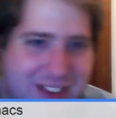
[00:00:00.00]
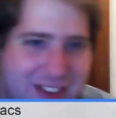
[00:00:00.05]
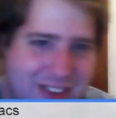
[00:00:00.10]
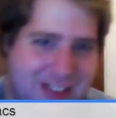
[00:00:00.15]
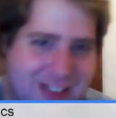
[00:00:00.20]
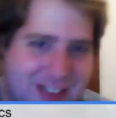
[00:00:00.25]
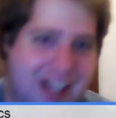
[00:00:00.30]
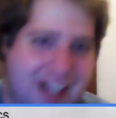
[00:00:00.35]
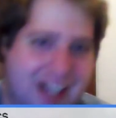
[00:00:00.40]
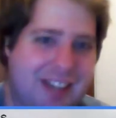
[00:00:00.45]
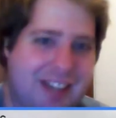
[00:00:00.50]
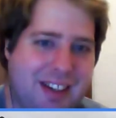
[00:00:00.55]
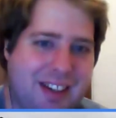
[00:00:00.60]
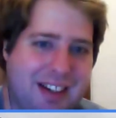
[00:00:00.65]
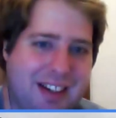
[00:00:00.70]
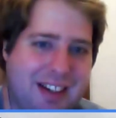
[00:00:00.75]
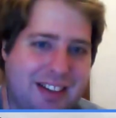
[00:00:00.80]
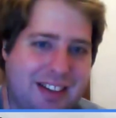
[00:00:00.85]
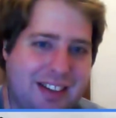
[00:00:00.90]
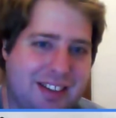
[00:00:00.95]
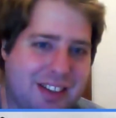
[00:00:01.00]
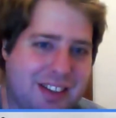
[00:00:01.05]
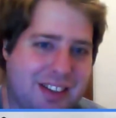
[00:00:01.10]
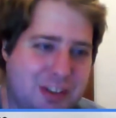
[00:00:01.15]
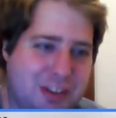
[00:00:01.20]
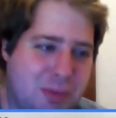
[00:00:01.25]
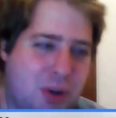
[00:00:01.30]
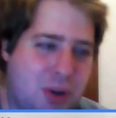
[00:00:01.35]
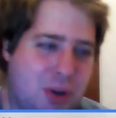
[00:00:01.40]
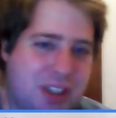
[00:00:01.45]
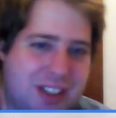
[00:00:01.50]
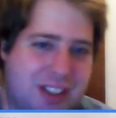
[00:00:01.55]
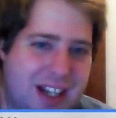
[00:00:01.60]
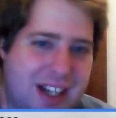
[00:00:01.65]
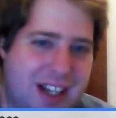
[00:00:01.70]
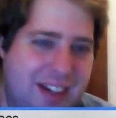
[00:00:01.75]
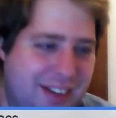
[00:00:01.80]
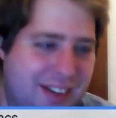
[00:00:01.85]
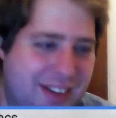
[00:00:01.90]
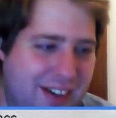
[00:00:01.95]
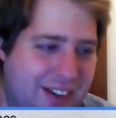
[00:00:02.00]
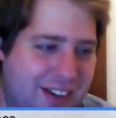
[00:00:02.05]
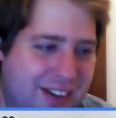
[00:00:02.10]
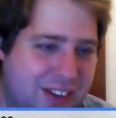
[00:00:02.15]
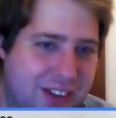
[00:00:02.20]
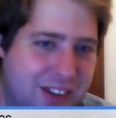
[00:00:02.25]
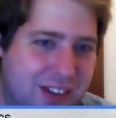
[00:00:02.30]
side of things and the smoky side of things.